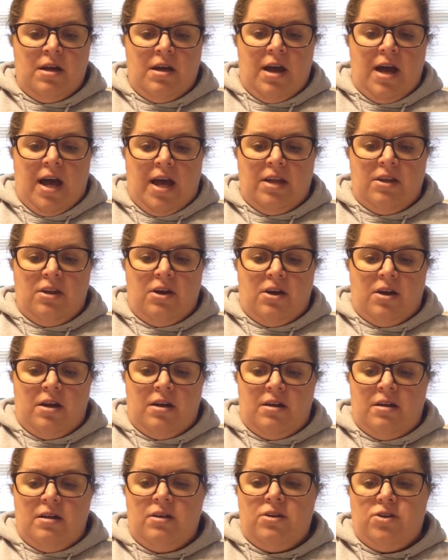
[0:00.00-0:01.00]

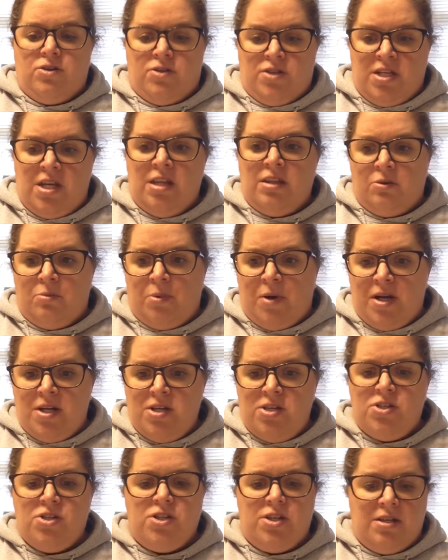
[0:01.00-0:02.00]
Your teeth are
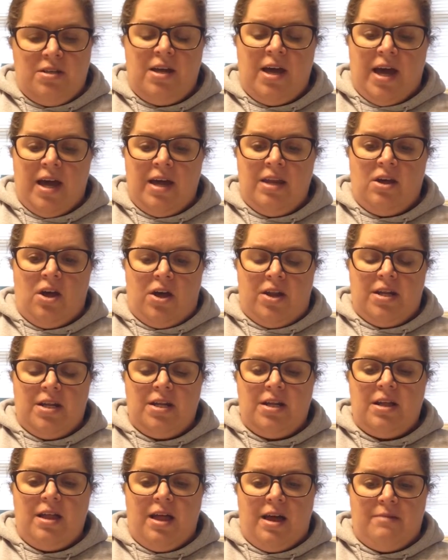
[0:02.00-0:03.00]
brushed? I nodded
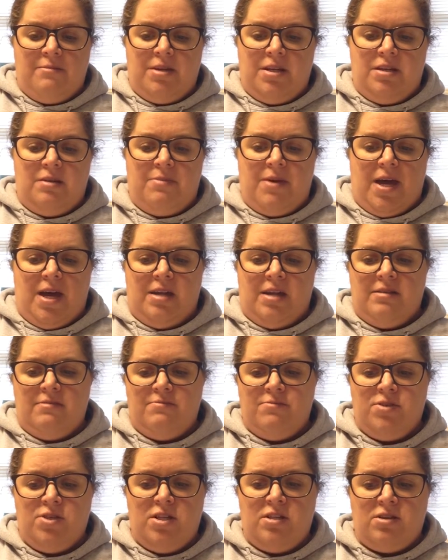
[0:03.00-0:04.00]
and climbed into bed.
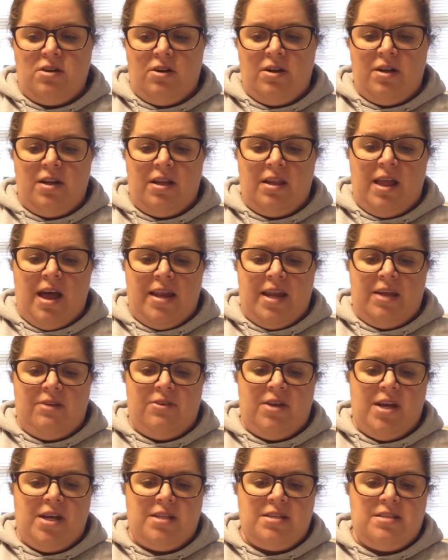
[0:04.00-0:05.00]
She started to lie down
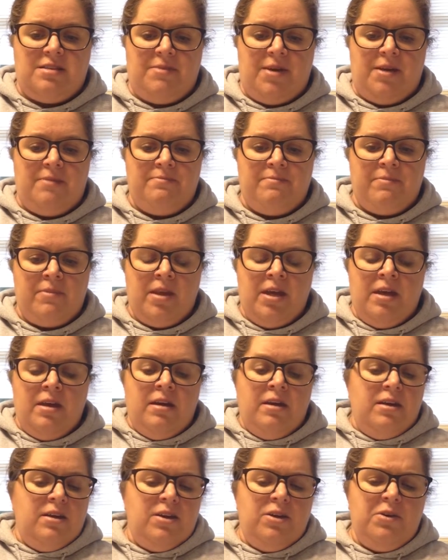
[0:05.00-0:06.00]
next to me.
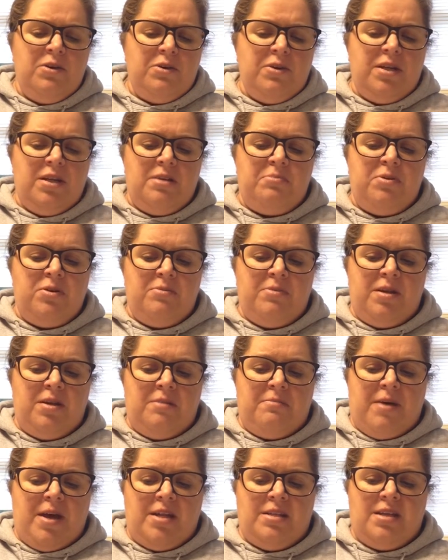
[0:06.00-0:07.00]
You don't need to put me to
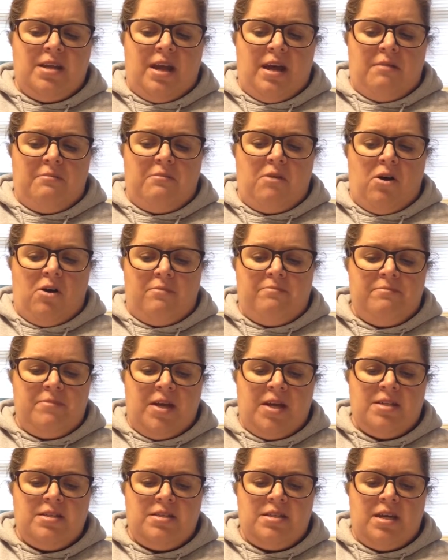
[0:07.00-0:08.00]
bed tonight, Mom,
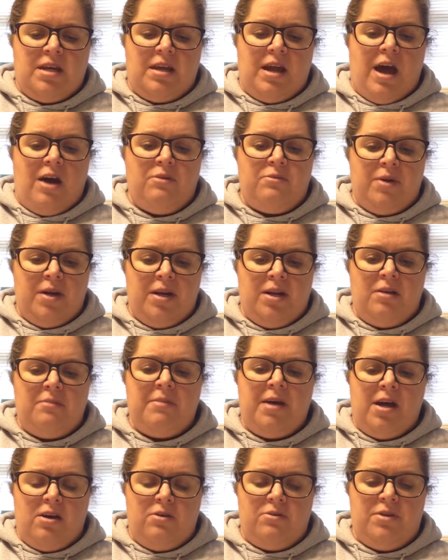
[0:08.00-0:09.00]
I said. I'll read on
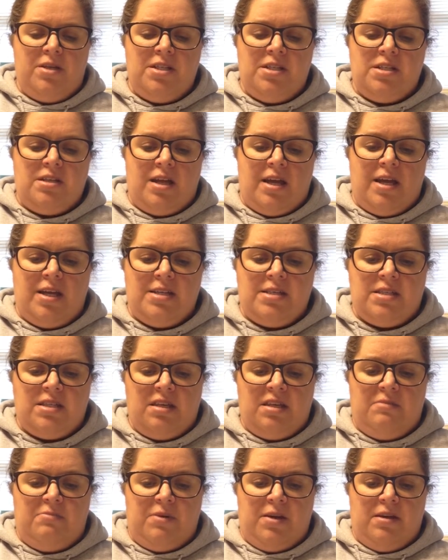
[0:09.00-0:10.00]
my own until I get
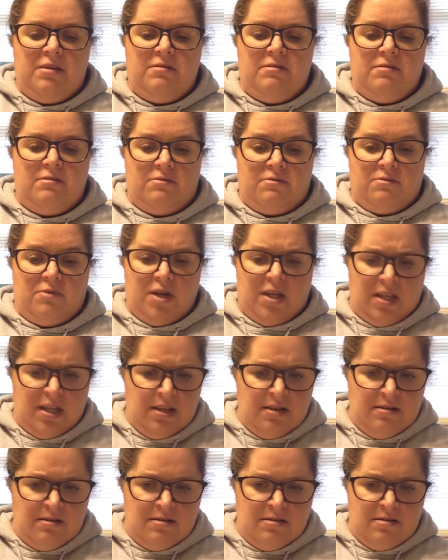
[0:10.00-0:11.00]
sleepy.
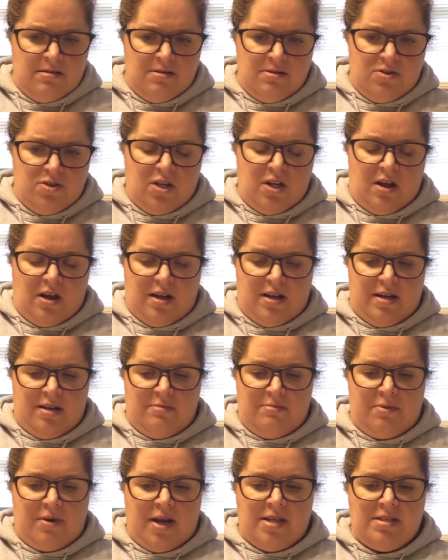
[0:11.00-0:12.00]
Really? She nodded,
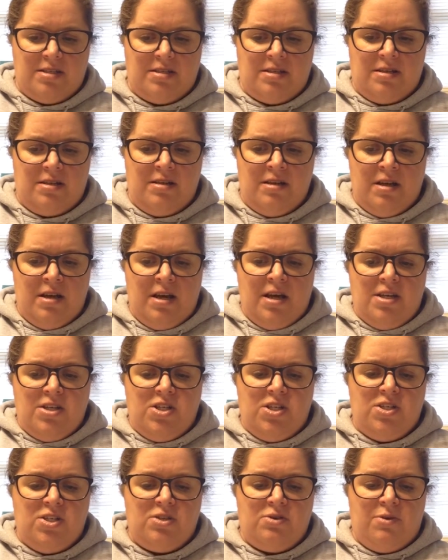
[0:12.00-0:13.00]
impressed.
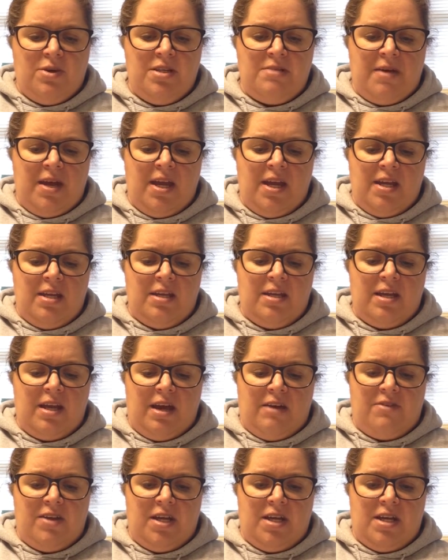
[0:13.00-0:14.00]
She squeezed my hand and
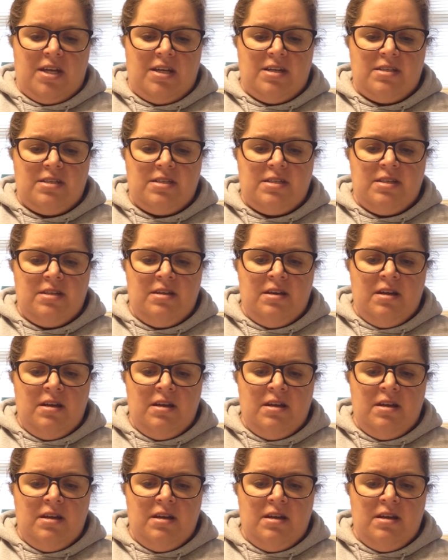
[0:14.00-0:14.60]
gave it a kiss.